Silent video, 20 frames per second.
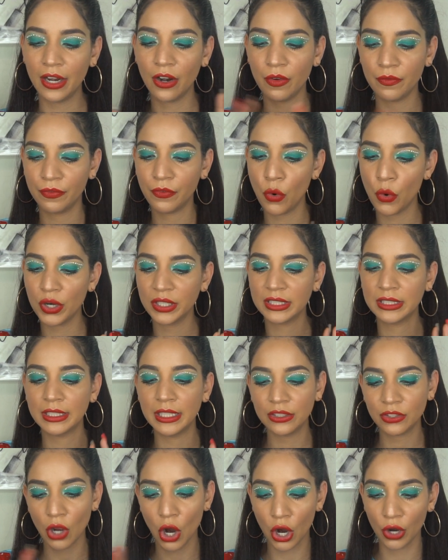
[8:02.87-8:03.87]
And of course,
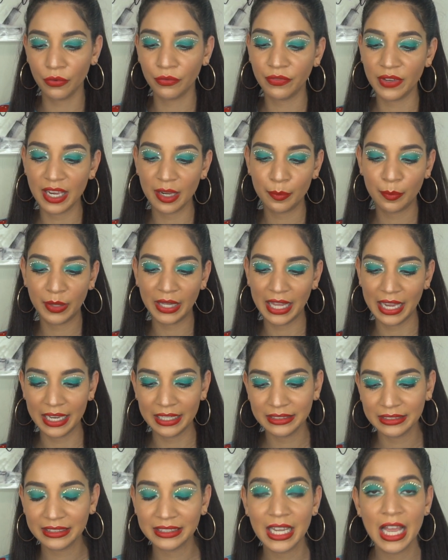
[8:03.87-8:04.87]
these are fake
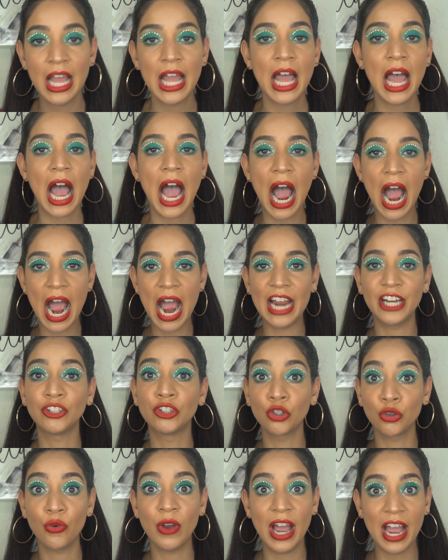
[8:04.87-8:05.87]
plants. I
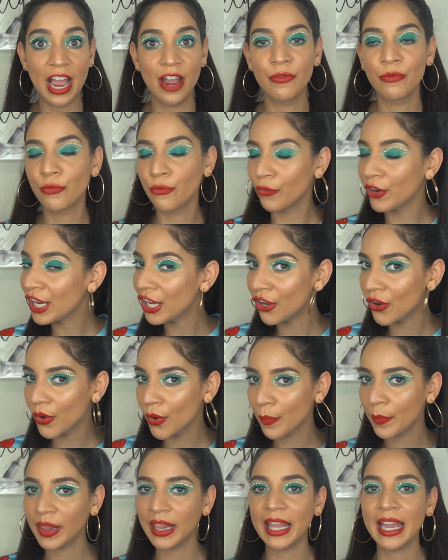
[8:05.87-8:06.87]
do have
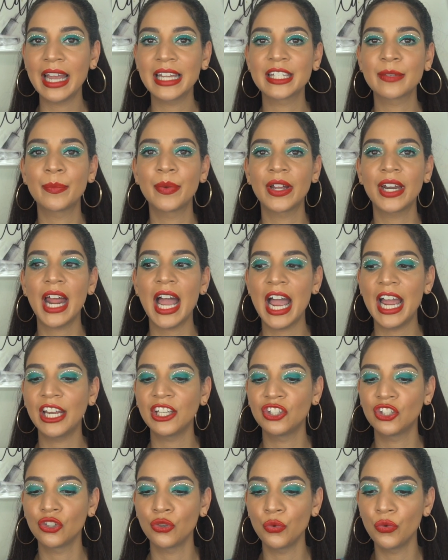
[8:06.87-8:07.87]
real plants, but
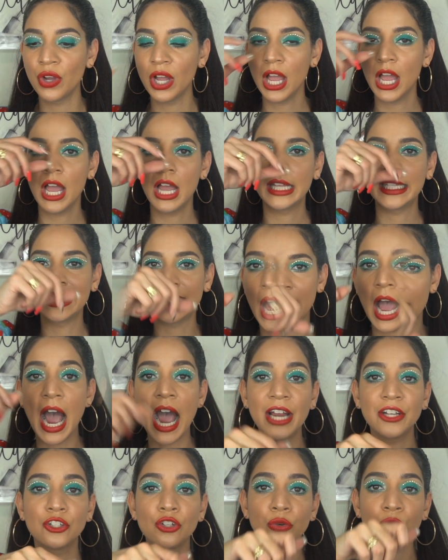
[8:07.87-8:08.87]
I do
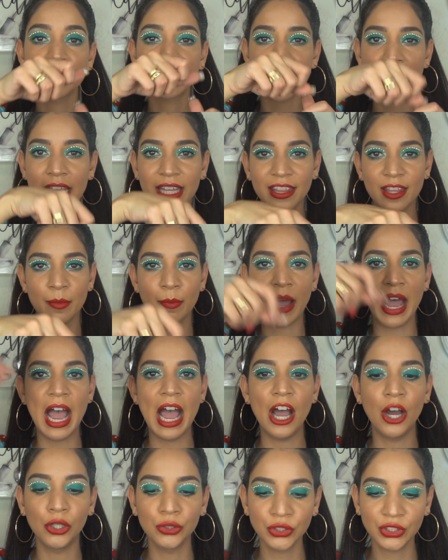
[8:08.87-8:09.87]
take them
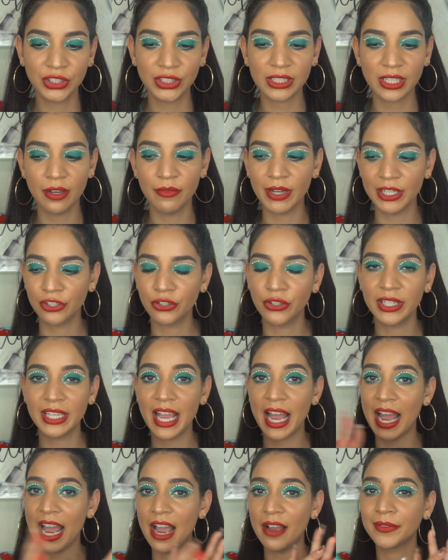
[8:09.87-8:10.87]
out
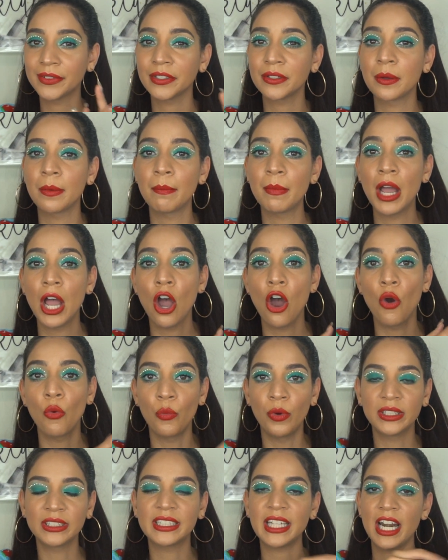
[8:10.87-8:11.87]
eventually. I have some
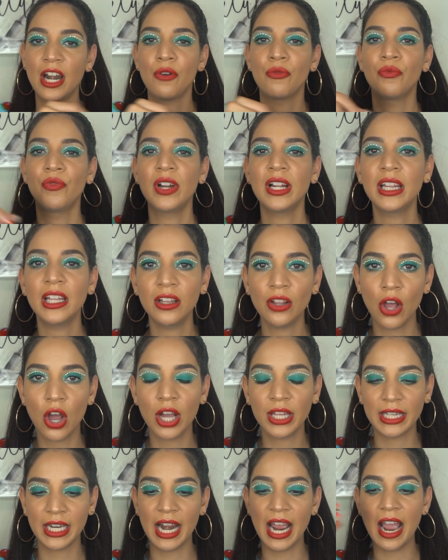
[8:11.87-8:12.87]
ones that are really
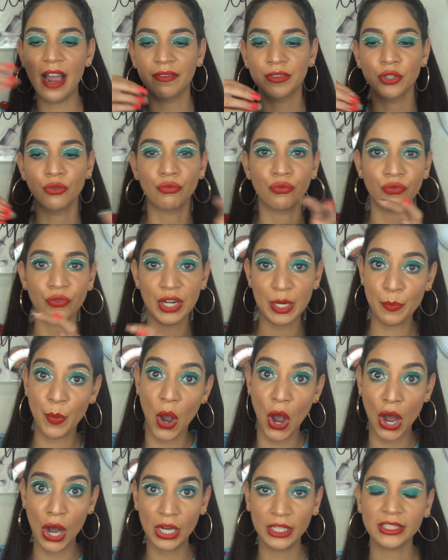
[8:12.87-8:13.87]
long that I have to
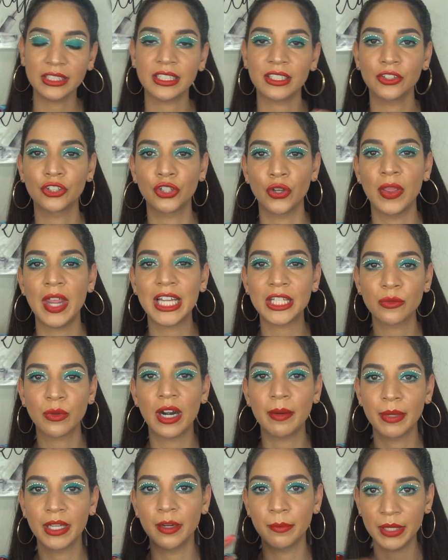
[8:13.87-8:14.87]
repot, so that's
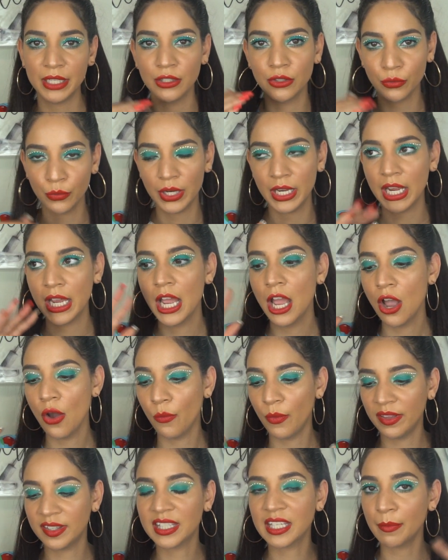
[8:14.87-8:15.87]
what I'm going to be doing
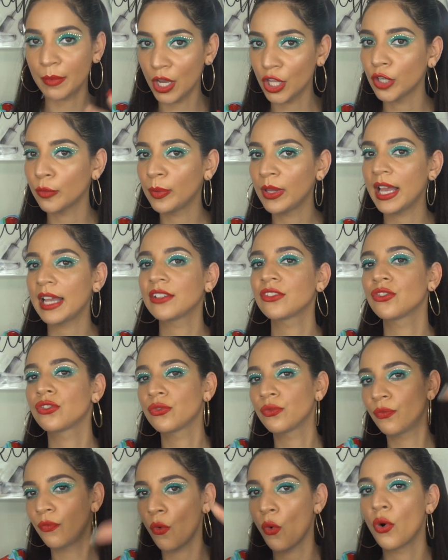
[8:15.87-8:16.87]
with some other
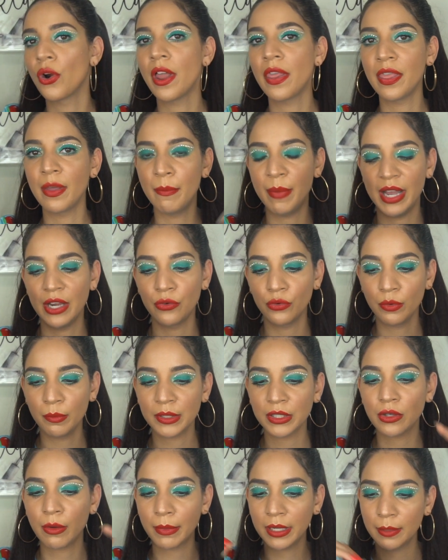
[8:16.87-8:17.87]
plants for the
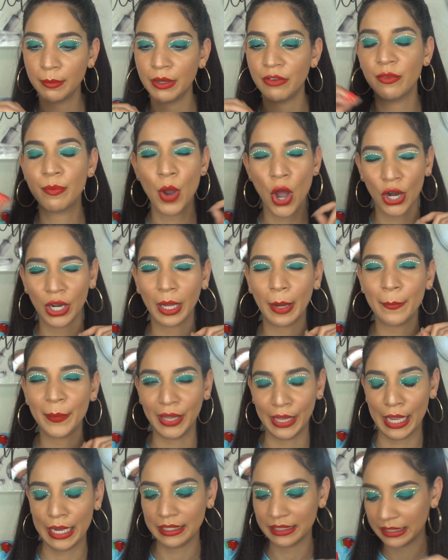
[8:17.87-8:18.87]
bedroom. So I'm going to be repotting
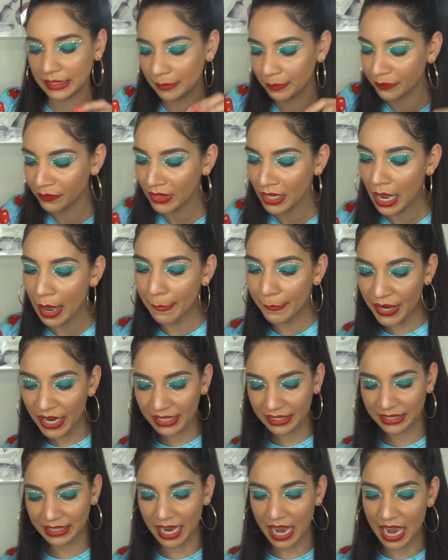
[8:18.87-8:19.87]
plants.
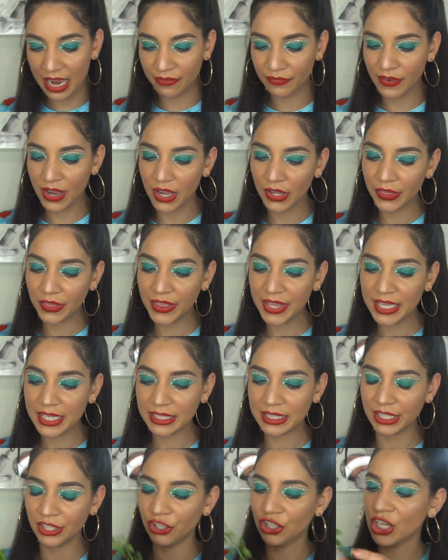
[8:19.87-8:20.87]
But I found
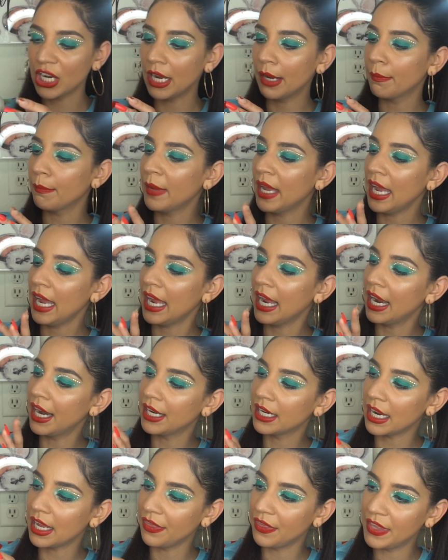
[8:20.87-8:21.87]
this gem,
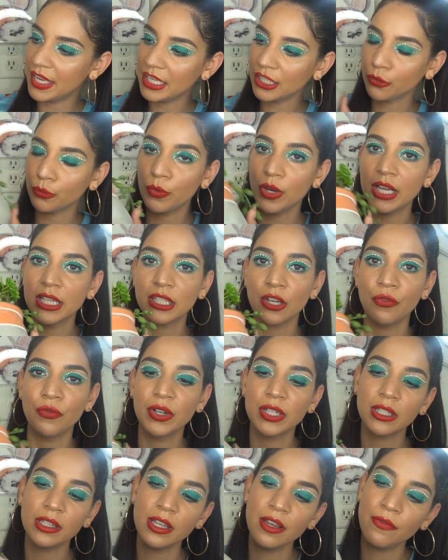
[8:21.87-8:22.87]
and this was
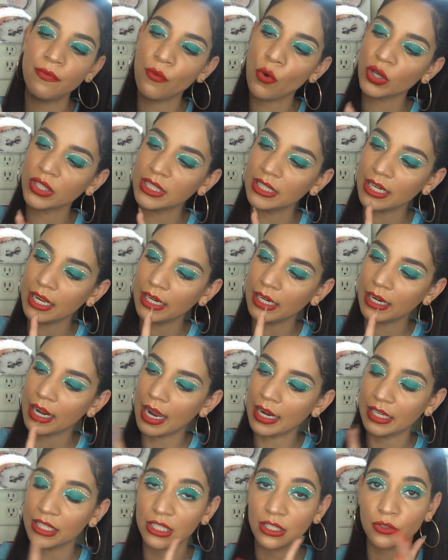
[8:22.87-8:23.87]
originally
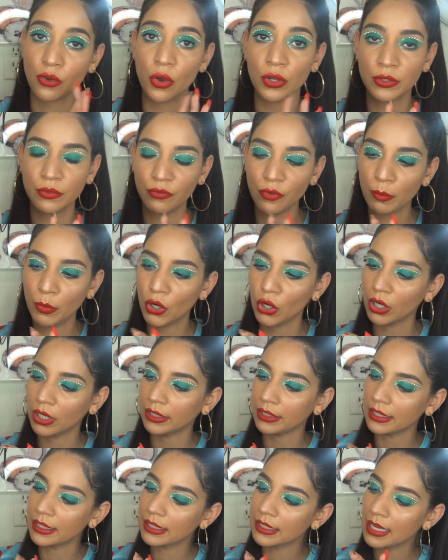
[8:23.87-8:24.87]
$14.99. This is also from
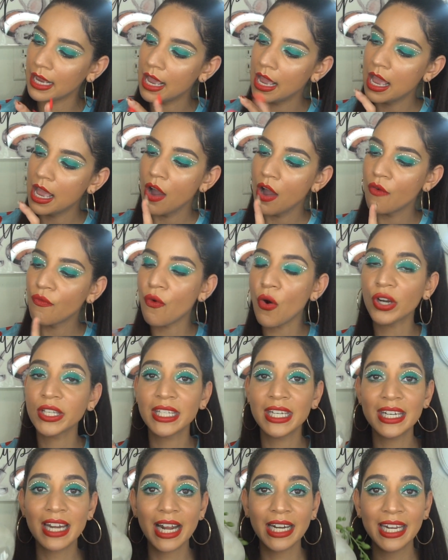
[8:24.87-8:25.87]
Kirkland's.
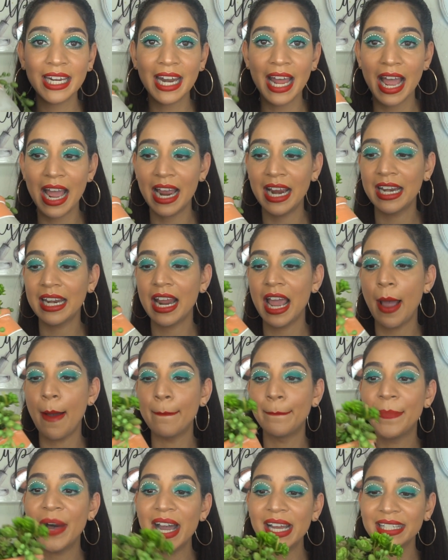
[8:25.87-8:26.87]

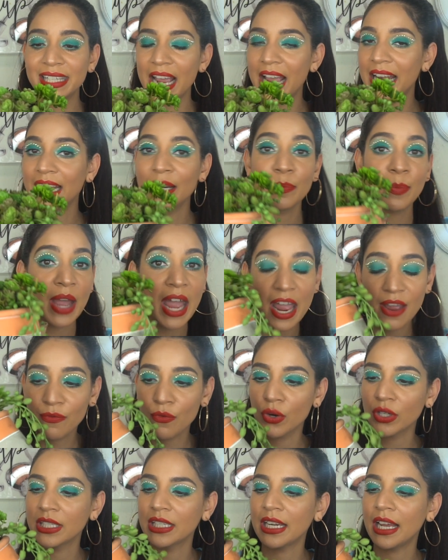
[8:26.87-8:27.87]
$14.99, but I didn't pay
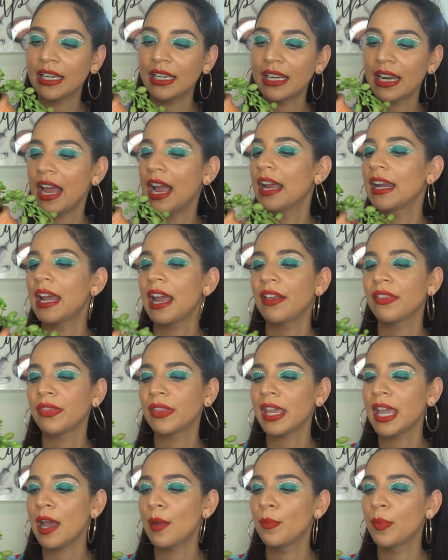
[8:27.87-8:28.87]
$14.99. I
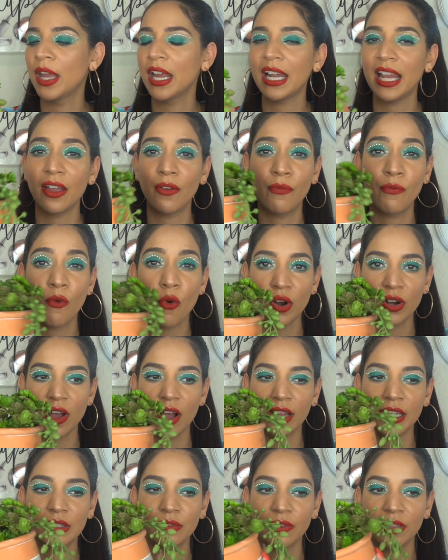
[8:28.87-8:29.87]
think I paid like
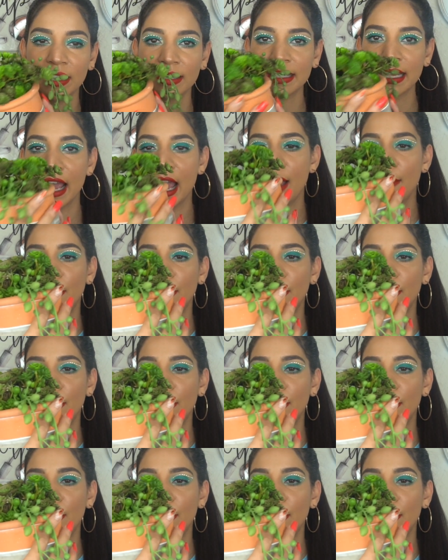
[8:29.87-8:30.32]
$4 for this.